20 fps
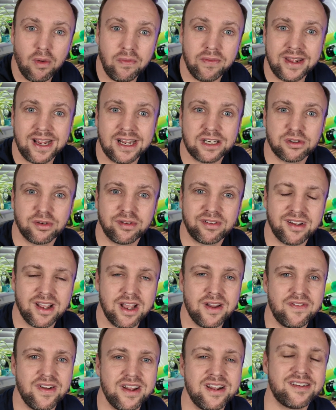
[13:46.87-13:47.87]
on the actual
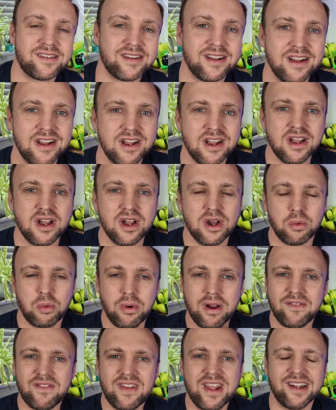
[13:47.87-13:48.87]
surface.
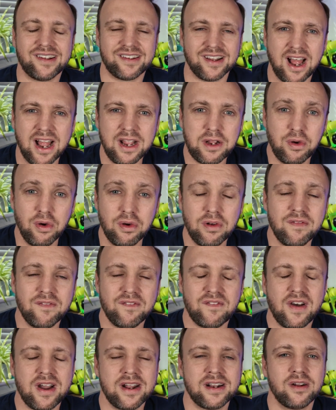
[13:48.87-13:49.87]
With this, I
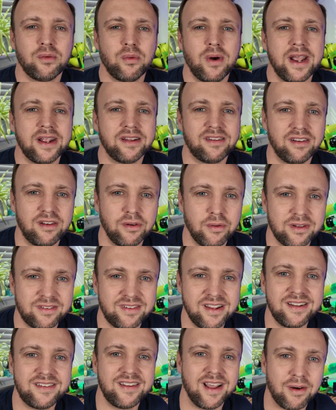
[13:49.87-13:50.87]
couldn't find a way to do a
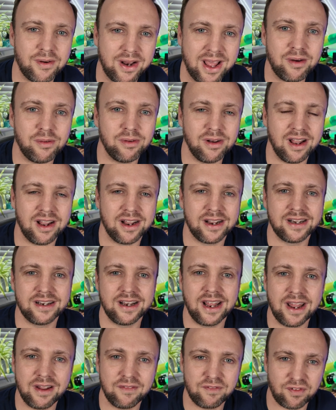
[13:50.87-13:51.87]
detailed
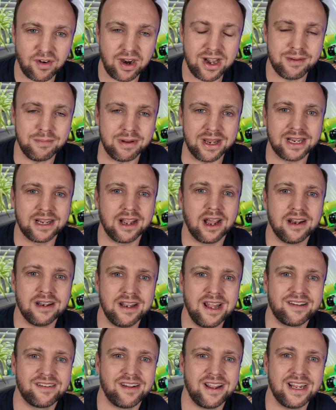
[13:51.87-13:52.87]
outline framing
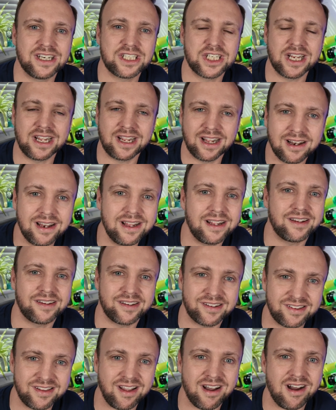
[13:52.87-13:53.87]
unless I actually click
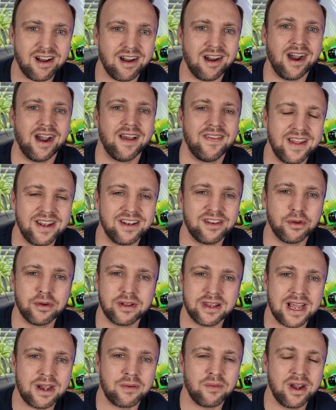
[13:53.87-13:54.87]
start and then do
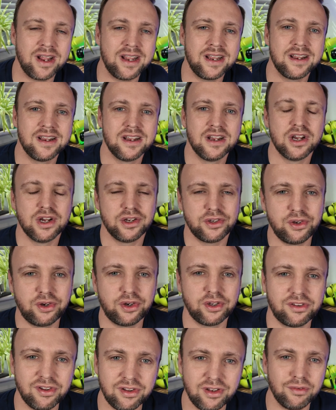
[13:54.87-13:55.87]
it that way.
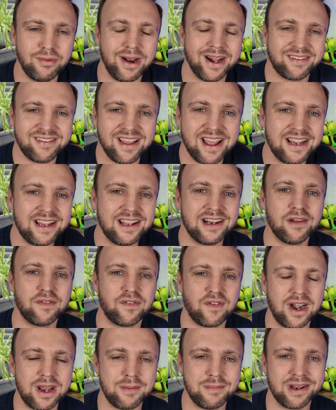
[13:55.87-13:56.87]
You could do the rectangular
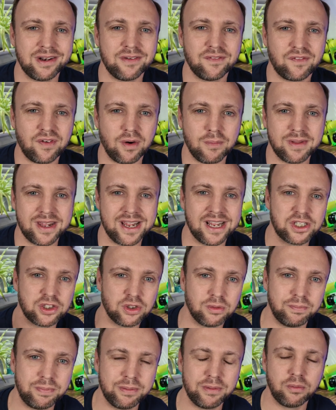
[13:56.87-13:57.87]
framing from the
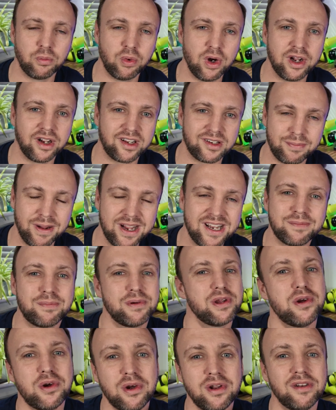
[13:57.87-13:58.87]
actual workspace,
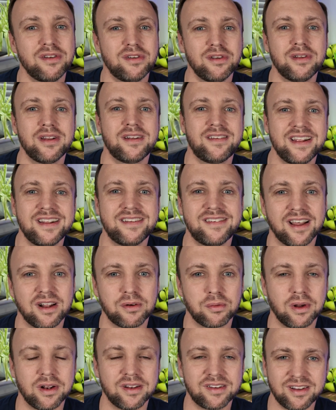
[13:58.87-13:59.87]
but you couldn't do the
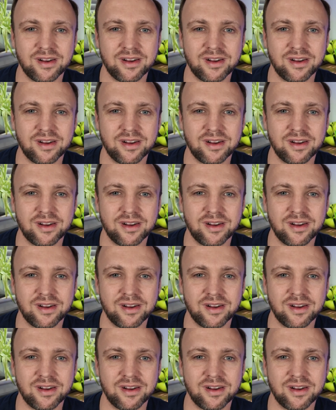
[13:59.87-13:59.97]
detailed one.